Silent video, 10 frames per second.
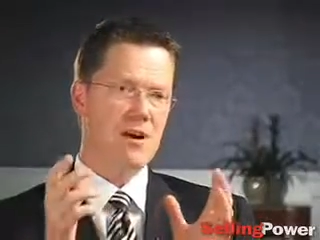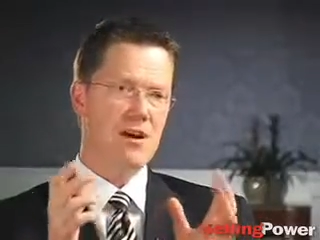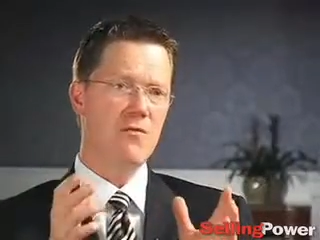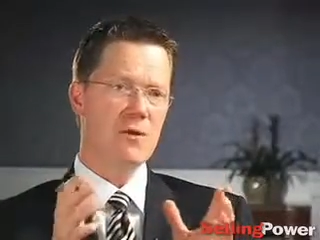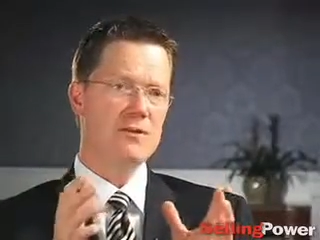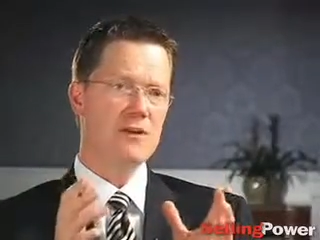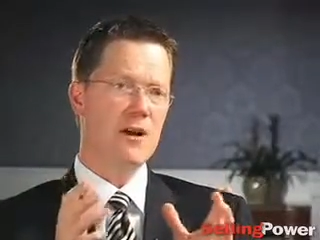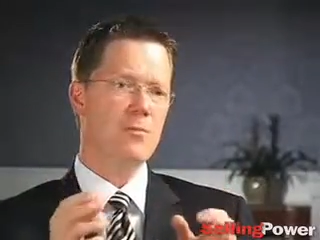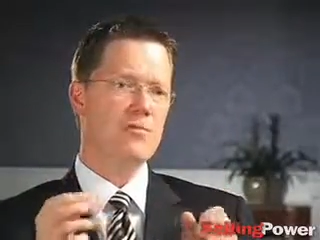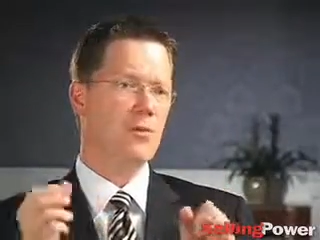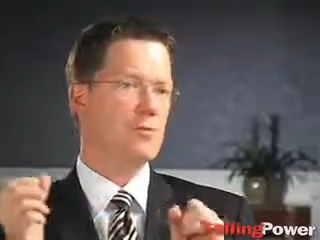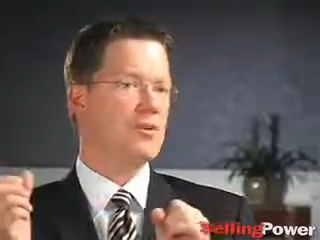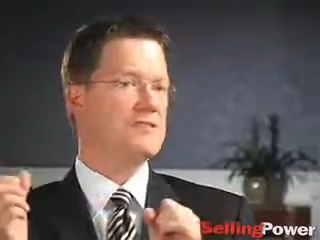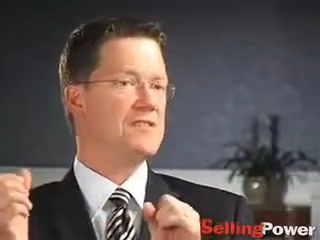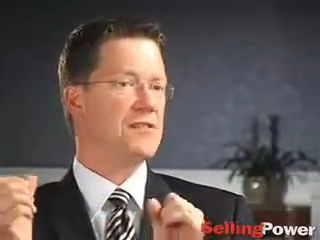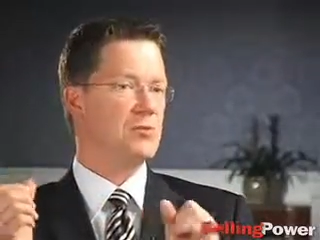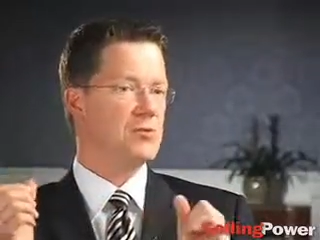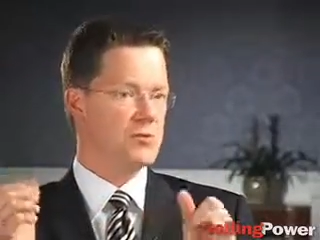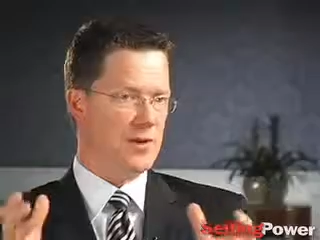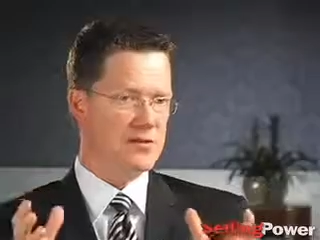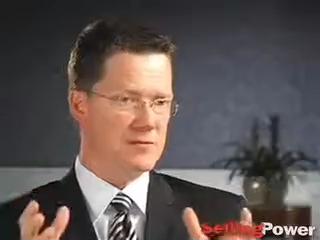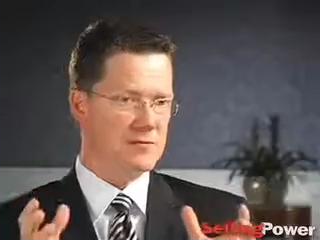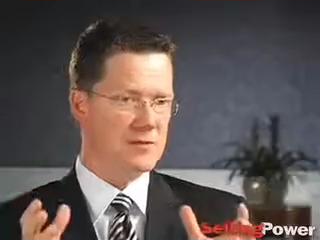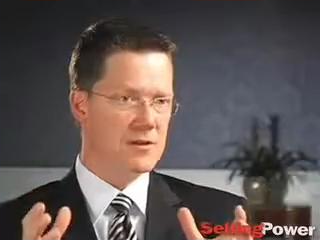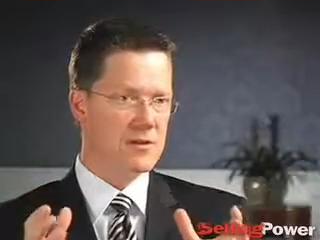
of what a top performer is in their perspective.